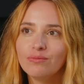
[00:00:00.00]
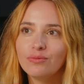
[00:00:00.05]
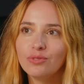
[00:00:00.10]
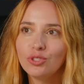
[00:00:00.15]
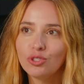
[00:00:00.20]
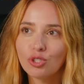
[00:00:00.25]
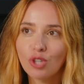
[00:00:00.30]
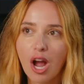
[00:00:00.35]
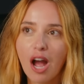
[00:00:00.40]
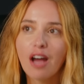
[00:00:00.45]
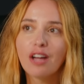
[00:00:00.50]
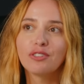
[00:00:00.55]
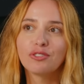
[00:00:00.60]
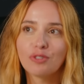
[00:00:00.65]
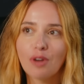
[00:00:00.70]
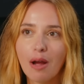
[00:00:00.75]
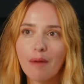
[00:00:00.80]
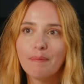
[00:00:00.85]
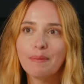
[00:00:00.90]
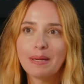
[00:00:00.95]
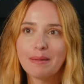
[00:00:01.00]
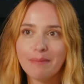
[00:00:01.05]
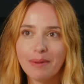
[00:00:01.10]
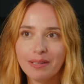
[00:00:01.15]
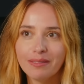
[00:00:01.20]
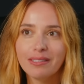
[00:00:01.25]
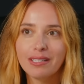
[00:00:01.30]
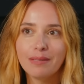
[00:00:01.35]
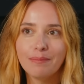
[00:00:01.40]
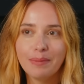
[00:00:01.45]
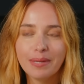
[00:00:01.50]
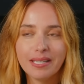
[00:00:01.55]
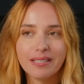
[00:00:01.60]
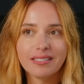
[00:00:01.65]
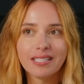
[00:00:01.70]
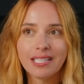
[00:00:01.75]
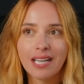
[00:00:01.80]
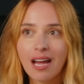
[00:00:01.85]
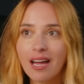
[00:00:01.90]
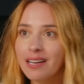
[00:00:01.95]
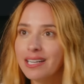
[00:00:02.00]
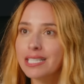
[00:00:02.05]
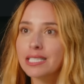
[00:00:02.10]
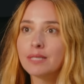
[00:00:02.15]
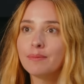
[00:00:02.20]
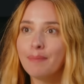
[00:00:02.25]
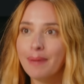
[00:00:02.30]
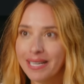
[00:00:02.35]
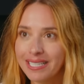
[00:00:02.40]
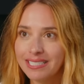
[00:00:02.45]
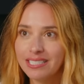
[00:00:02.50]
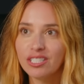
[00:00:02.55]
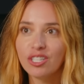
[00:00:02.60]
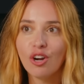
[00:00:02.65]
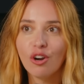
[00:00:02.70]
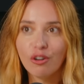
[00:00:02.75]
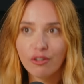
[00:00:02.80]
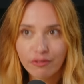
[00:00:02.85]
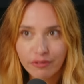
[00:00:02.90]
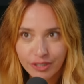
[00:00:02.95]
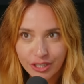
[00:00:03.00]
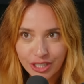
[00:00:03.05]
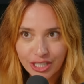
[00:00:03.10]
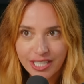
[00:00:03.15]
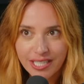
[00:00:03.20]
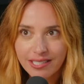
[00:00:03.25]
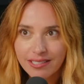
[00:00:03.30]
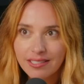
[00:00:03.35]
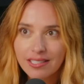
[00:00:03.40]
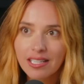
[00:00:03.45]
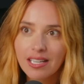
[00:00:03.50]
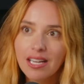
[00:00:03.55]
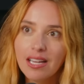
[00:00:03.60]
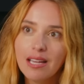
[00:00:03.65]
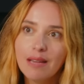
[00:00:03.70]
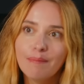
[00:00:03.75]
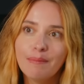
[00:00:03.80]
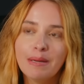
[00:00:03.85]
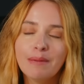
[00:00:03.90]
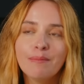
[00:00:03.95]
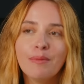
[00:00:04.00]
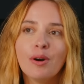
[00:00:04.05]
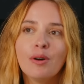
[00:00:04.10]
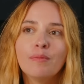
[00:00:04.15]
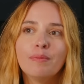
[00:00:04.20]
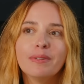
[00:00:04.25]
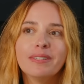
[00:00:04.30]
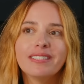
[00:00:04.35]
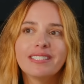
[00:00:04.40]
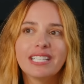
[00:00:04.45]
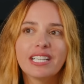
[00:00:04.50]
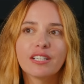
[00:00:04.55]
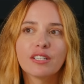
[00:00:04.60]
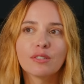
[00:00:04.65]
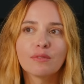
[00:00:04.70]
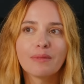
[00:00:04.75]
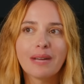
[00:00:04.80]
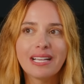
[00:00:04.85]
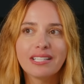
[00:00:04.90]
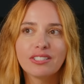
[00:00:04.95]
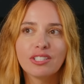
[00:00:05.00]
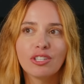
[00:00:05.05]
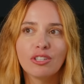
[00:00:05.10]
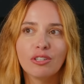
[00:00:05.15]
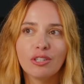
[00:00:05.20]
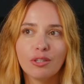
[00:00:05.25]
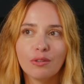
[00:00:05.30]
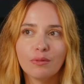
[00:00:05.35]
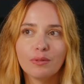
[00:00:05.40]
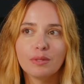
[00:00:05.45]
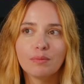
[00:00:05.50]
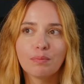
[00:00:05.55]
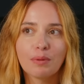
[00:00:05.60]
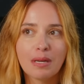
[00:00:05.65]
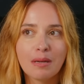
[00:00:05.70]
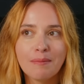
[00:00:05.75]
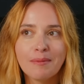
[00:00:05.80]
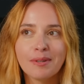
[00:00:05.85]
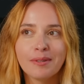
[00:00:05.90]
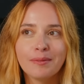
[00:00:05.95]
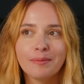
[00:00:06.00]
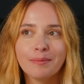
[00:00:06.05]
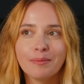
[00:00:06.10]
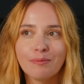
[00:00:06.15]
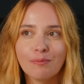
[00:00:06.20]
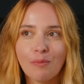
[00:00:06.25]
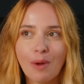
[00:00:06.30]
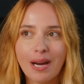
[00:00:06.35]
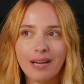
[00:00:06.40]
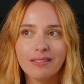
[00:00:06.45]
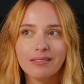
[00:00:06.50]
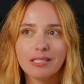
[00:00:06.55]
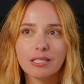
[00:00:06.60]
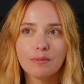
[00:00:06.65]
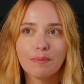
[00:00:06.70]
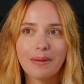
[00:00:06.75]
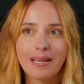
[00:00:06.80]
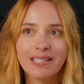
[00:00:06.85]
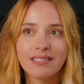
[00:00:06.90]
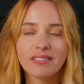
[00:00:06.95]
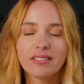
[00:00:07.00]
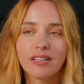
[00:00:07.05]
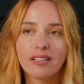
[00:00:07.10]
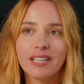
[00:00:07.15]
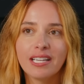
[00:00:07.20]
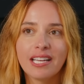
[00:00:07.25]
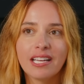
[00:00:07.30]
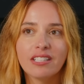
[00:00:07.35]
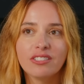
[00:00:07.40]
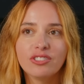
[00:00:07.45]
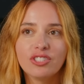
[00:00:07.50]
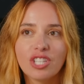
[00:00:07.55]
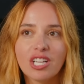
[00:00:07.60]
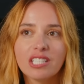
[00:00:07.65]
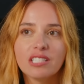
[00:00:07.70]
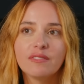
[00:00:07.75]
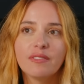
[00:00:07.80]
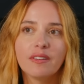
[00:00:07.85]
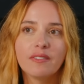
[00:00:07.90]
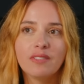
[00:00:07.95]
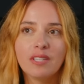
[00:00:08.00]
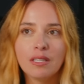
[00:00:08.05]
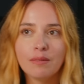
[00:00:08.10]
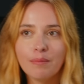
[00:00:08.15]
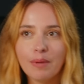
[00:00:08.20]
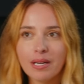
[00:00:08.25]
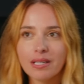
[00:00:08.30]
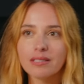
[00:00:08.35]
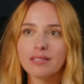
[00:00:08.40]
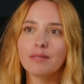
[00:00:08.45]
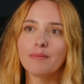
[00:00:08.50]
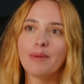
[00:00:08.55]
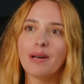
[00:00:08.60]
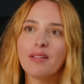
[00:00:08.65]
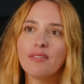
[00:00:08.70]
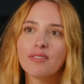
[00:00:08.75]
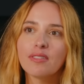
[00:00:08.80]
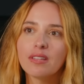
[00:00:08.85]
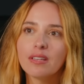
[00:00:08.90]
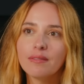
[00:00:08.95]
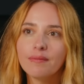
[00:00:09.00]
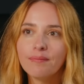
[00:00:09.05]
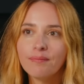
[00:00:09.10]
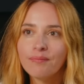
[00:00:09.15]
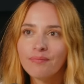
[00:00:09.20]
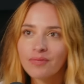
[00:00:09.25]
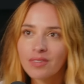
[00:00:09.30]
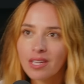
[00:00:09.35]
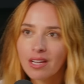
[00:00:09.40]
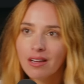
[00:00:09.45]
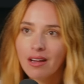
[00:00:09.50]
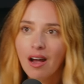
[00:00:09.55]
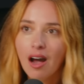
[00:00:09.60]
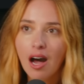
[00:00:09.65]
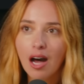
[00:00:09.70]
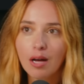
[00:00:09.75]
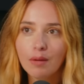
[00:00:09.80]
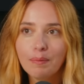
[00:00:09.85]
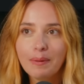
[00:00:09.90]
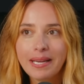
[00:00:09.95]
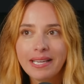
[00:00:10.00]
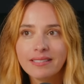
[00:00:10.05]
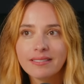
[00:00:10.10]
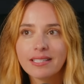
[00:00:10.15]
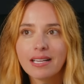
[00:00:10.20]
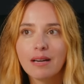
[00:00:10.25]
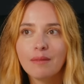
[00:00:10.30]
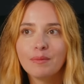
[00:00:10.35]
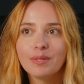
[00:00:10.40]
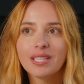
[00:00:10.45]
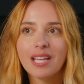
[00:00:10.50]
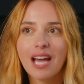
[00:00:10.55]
jaw-dropping monthly bills, and unexpected overages. Mint Mobile is here to rescue you with premium wireless plans starting at just $15 a month. All plans come with